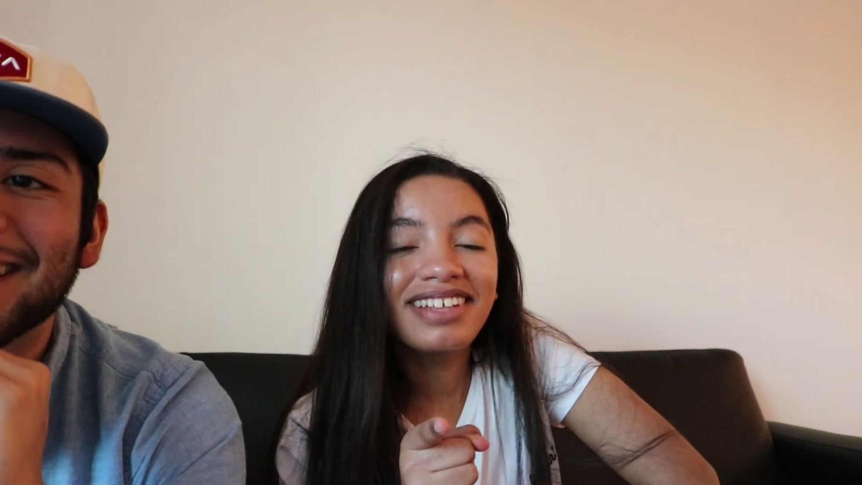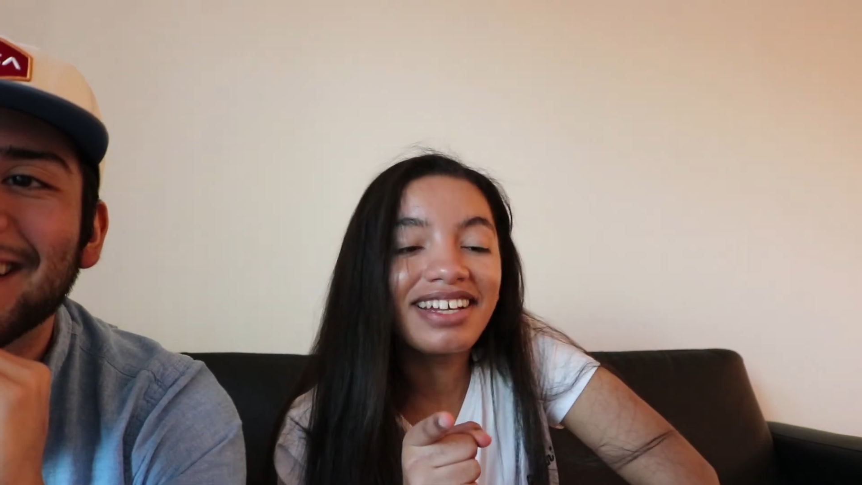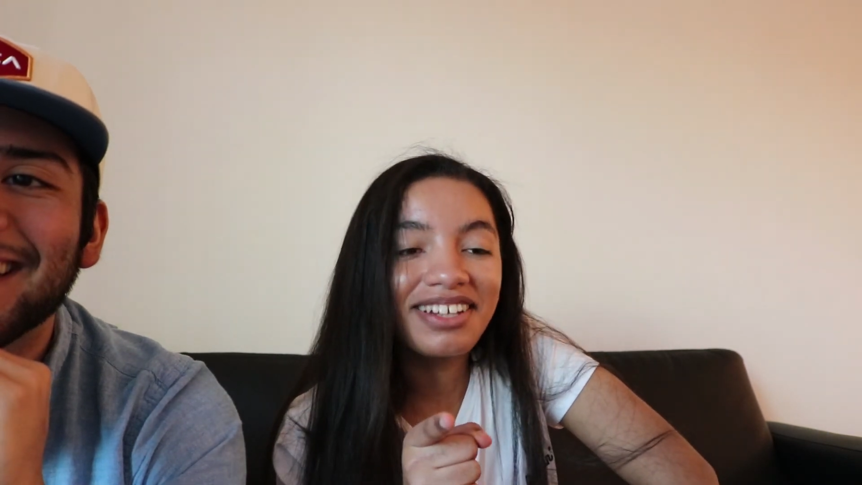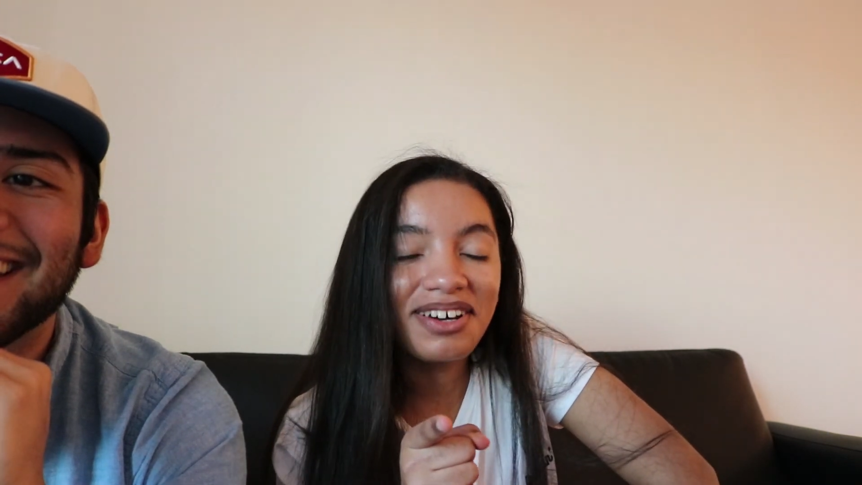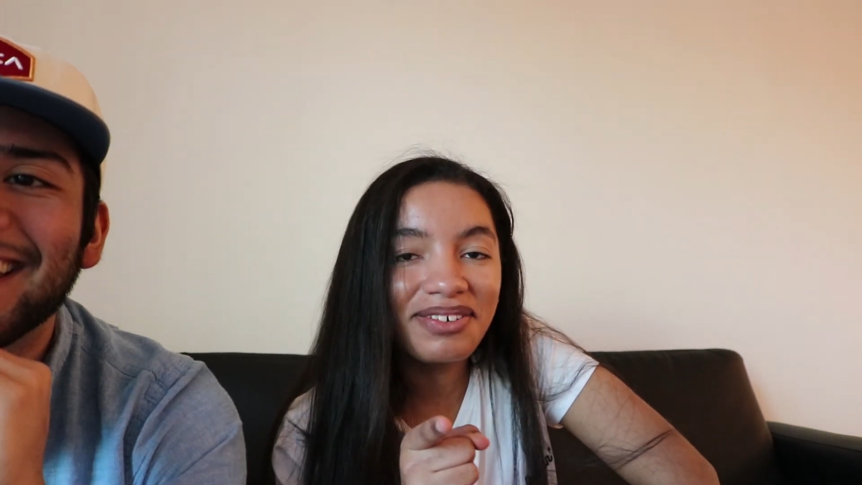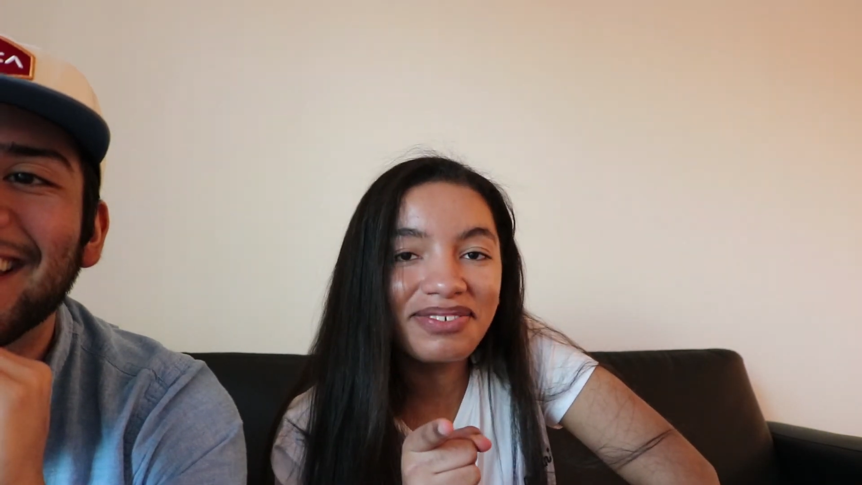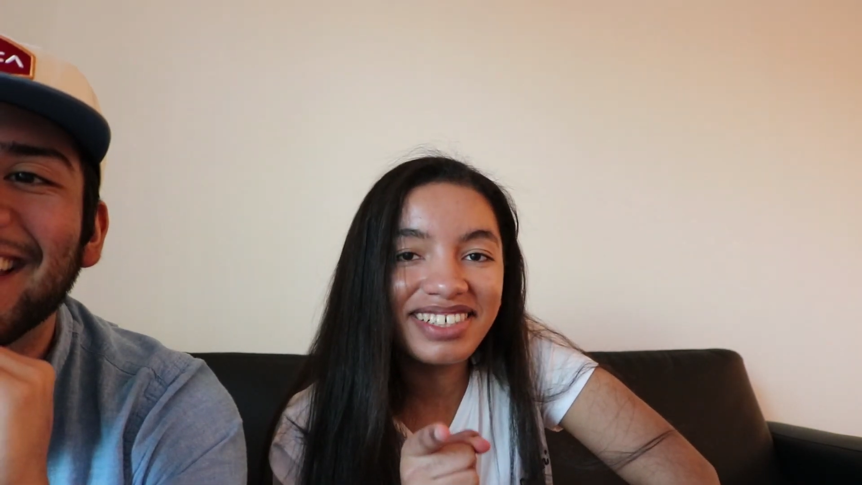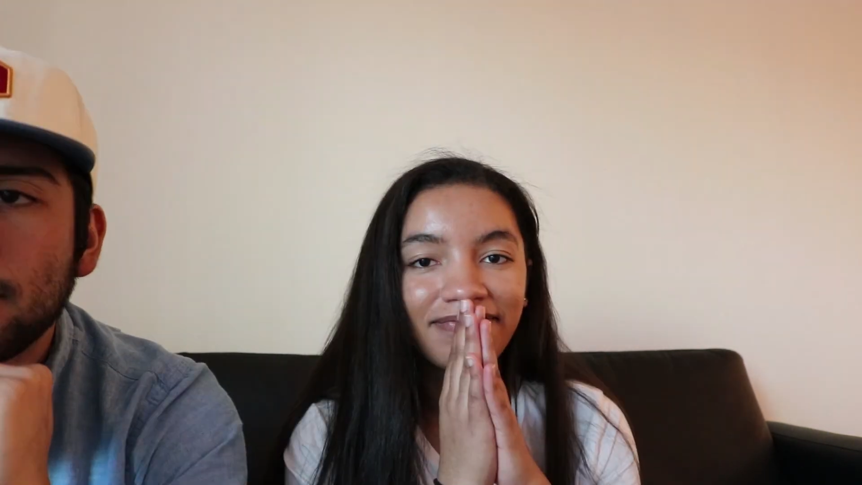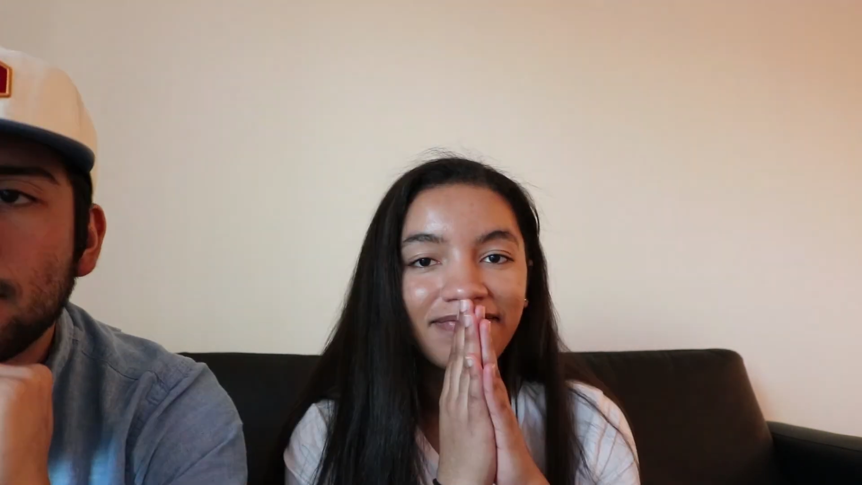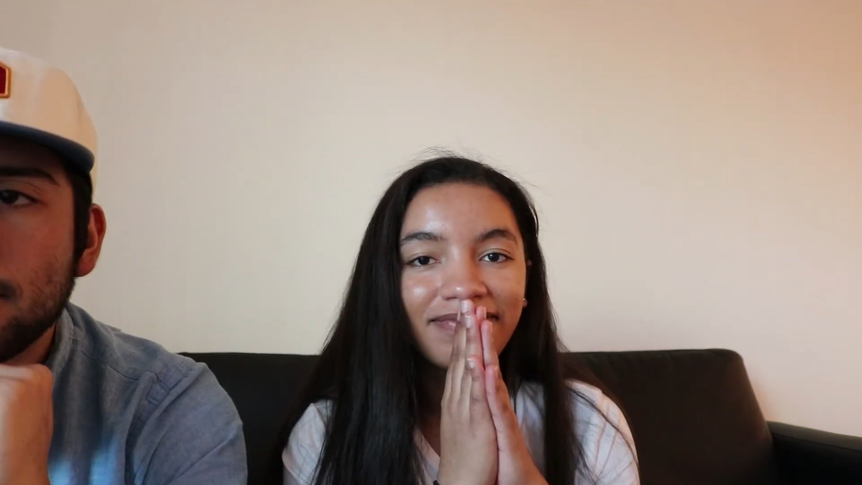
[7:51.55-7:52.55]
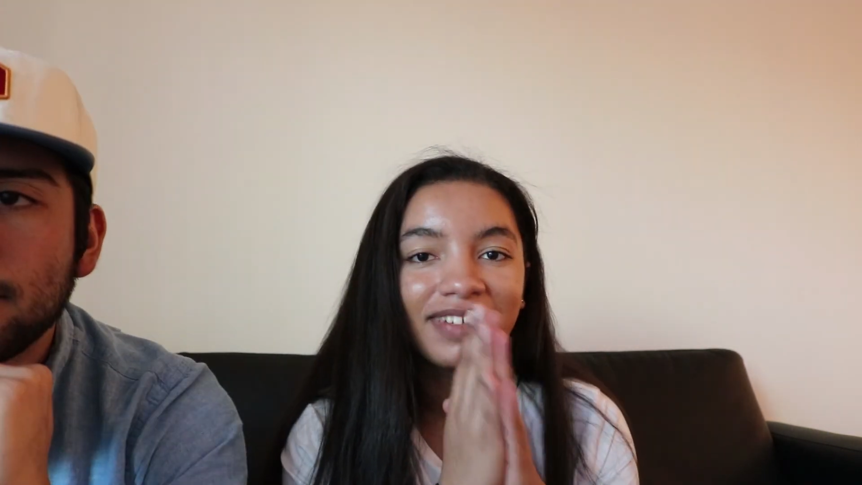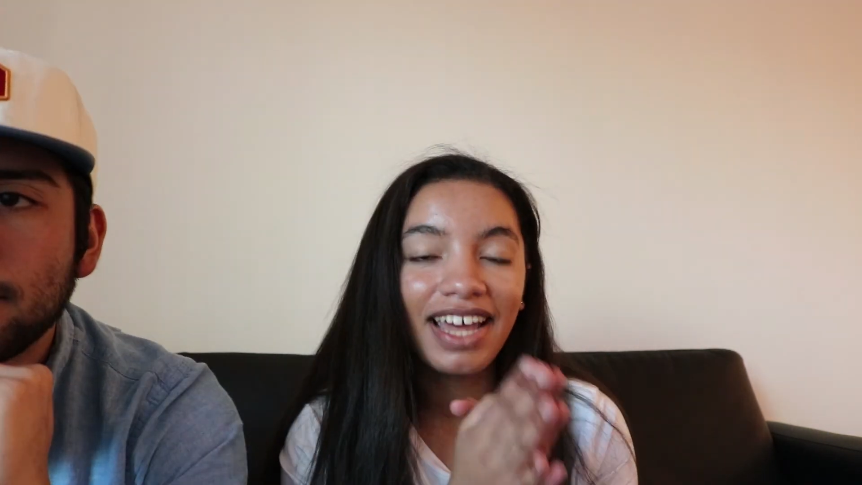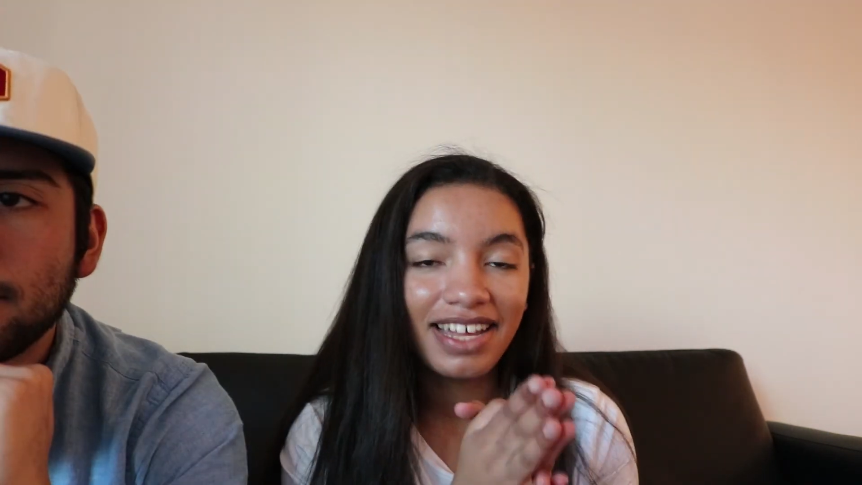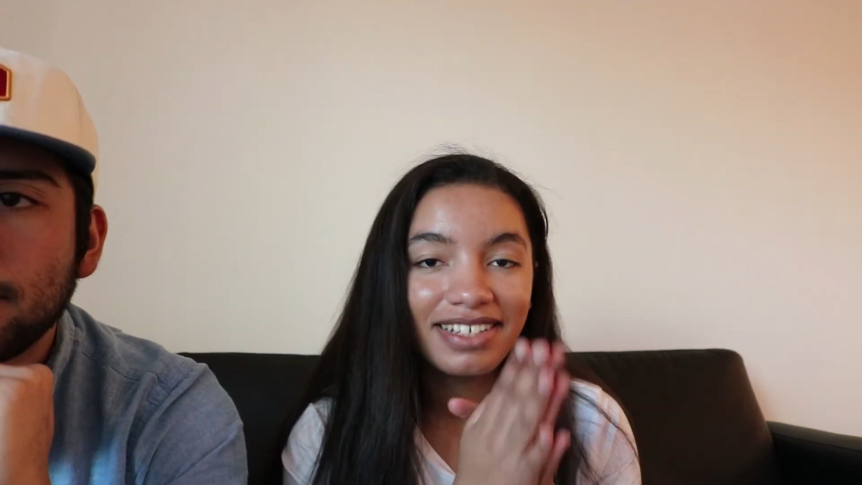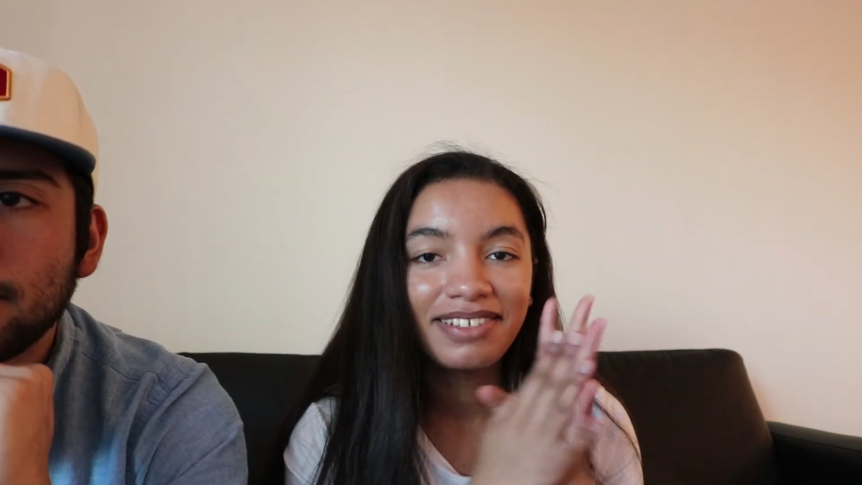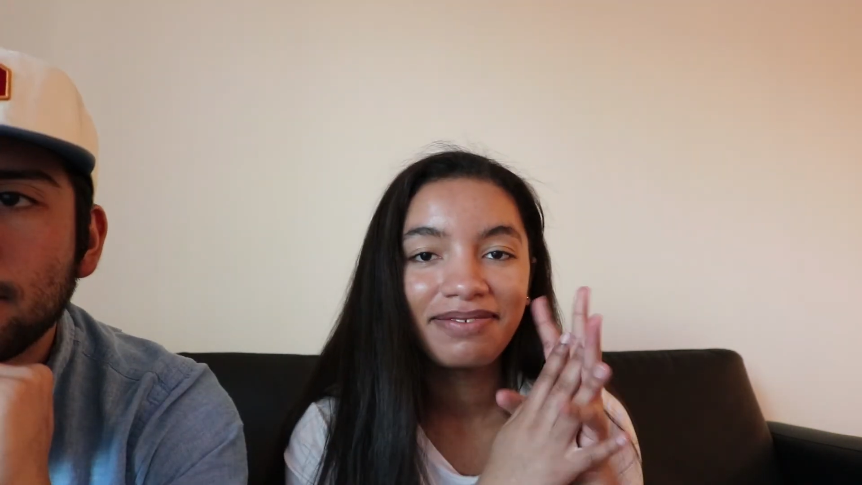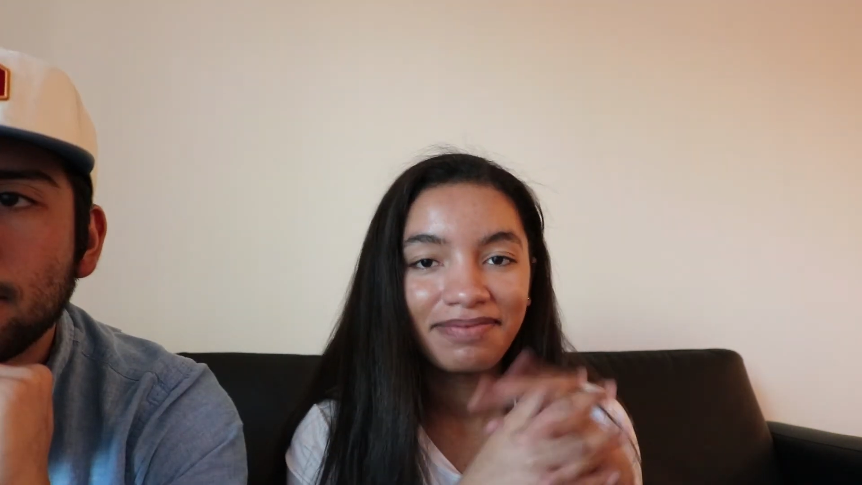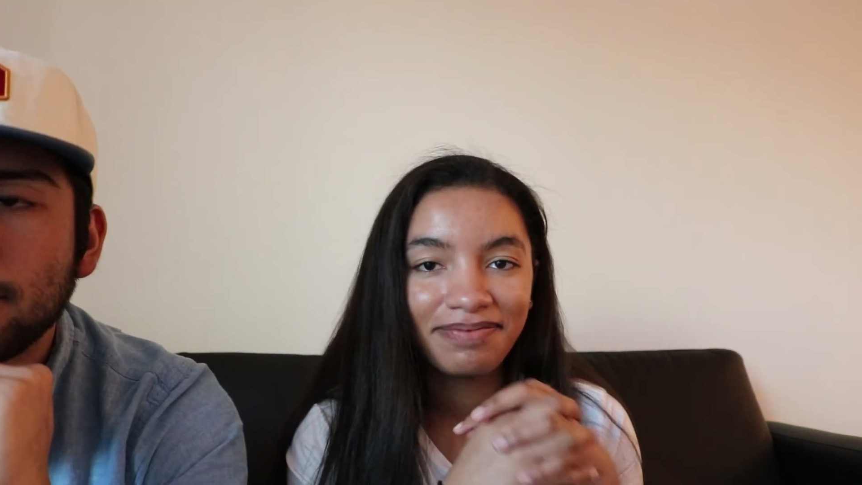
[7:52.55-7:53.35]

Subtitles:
I know. Guys,